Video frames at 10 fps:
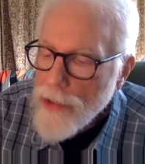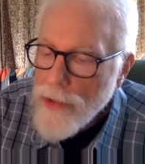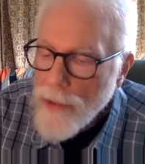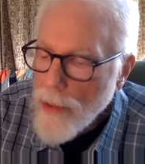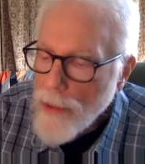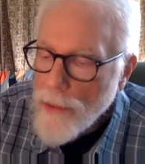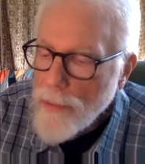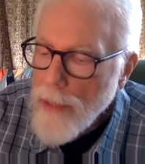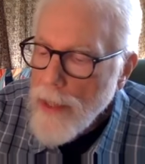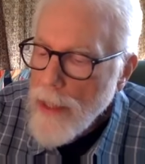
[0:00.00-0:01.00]
your
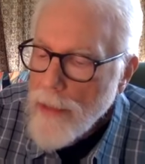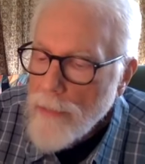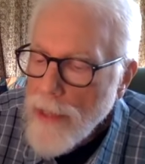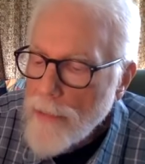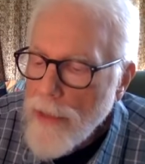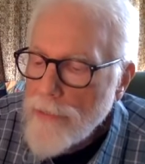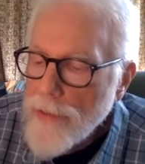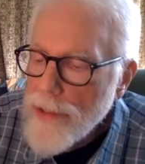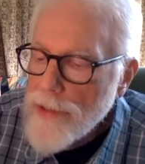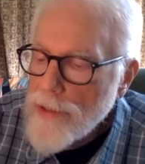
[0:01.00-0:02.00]
own by
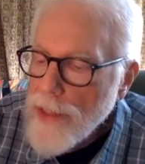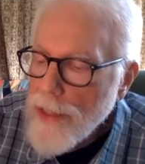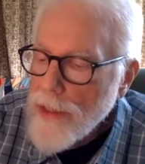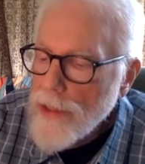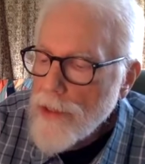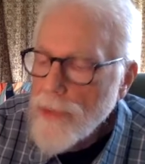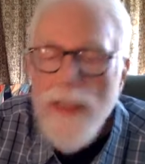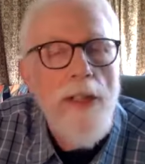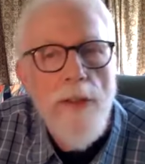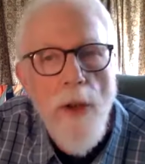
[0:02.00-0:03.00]
referencing to
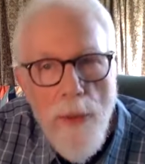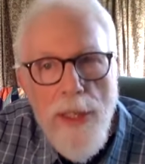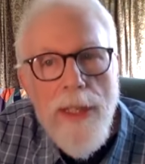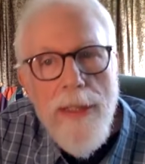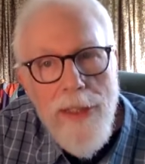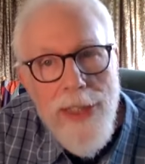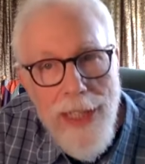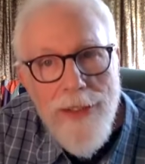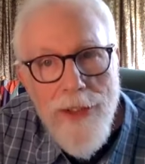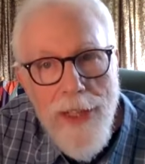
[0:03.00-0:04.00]
an Enochian
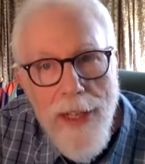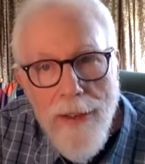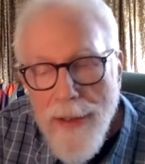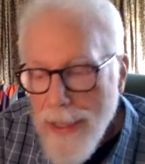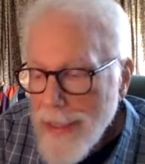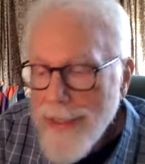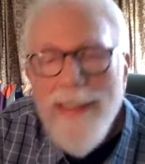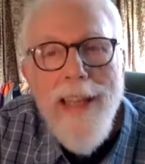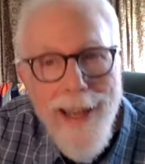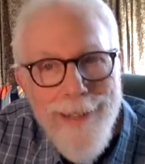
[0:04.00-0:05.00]
dictionary.
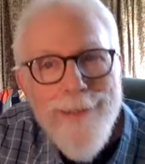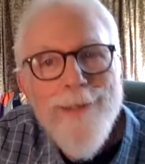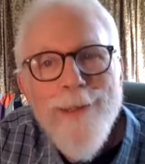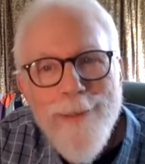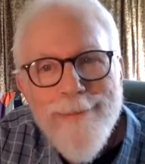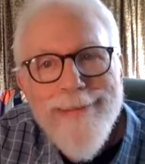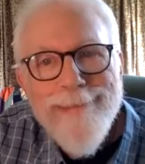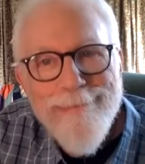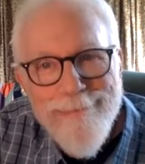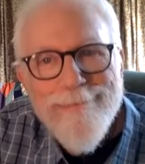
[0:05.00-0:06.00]
Yes,
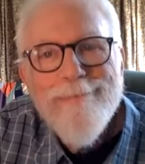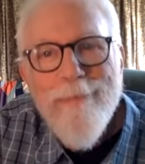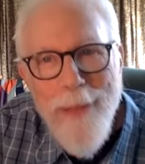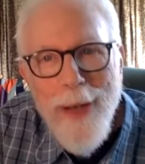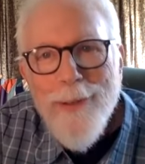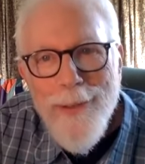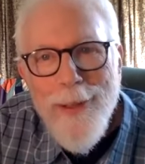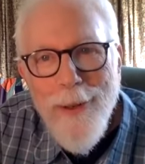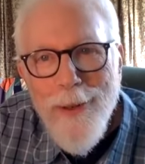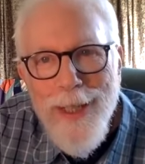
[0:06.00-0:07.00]
there's
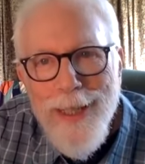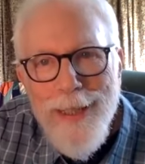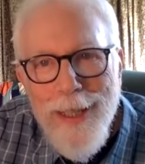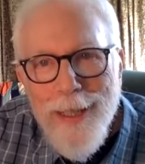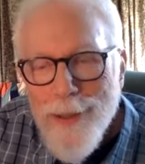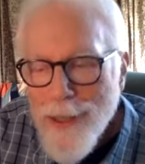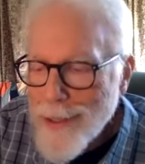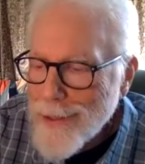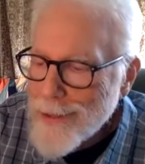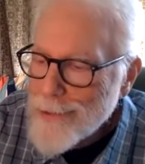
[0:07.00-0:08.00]
Enochian
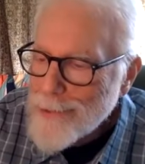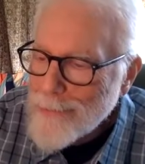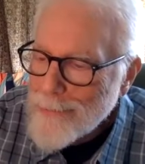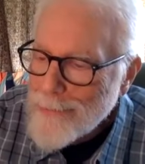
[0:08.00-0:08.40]
dictionaries.